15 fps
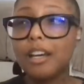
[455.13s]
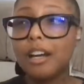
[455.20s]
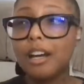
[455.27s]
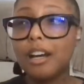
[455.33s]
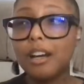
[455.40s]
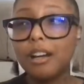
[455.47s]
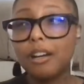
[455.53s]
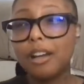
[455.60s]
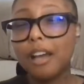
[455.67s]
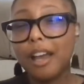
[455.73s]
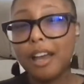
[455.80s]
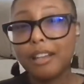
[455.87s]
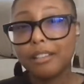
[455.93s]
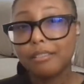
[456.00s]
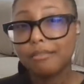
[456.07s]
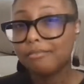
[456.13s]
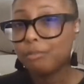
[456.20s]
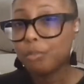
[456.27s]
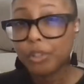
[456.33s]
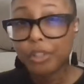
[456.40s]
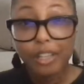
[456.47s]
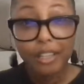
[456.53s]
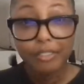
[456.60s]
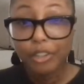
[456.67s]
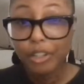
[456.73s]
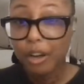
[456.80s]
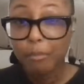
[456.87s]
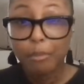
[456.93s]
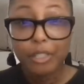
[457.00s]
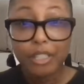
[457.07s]
at working for
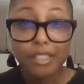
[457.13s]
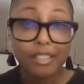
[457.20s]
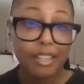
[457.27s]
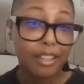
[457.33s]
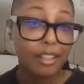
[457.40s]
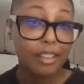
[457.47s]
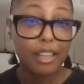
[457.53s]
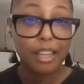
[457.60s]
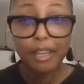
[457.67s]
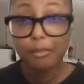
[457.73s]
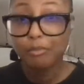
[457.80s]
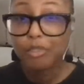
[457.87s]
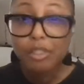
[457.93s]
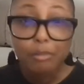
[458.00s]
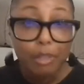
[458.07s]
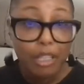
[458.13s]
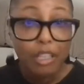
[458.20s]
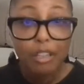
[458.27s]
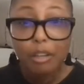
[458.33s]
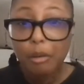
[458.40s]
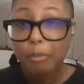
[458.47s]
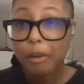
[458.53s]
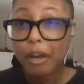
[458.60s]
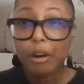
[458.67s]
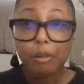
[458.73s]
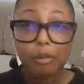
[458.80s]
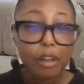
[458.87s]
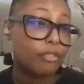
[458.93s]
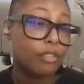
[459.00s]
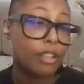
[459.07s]
companies that claim to be
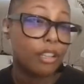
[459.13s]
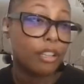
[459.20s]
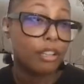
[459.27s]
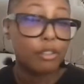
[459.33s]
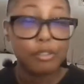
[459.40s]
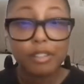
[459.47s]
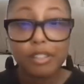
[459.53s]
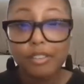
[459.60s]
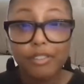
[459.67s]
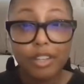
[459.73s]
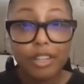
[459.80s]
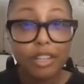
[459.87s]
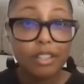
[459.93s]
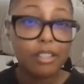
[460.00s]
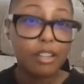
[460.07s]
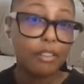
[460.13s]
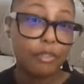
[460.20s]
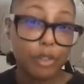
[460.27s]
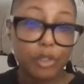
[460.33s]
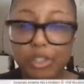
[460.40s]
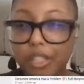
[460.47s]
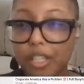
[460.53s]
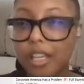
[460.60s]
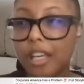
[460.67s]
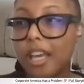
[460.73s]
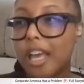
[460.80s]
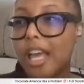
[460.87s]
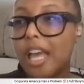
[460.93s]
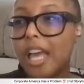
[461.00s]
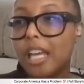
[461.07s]
about inclusivity and diversity,
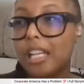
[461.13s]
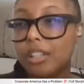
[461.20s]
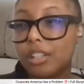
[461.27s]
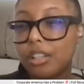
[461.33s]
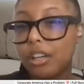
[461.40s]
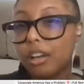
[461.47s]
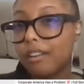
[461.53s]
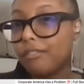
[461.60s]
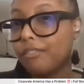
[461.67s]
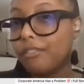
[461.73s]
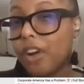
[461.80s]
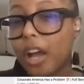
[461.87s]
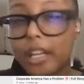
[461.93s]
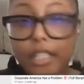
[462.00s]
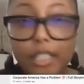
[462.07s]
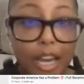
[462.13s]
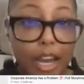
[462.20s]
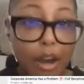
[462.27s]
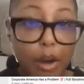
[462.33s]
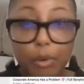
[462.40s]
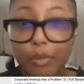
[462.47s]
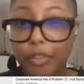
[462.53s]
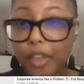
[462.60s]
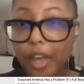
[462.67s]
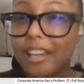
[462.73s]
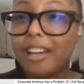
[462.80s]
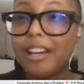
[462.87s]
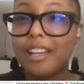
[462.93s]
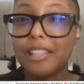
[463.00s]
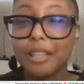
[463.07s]
to find out that
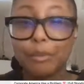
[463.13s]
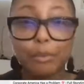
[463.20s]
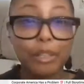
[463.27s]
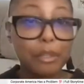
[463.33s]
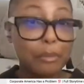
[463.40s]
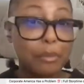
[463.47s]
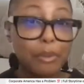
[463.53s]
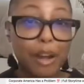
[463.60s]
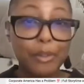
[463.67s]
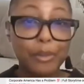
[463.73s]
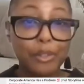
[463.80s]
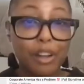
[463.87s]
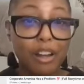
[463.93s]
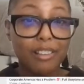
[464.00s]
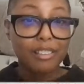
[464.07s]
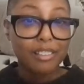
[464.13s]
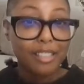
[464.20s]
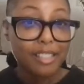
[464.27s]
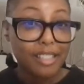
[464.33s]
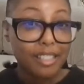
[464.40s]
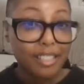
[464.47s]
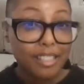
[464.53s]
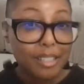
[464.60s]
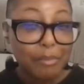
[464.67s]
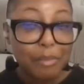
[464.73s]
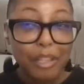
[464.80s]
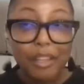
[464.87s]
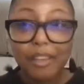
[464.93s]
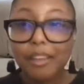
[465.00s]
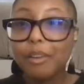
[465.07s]
they really would rather not listen to
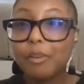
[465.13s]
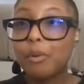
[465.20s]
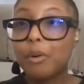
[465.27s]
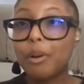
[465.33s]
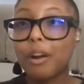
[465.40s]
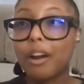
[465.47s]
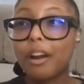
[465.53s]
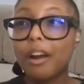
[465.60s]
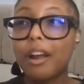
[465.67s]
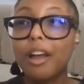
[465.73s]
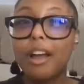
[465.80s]
me or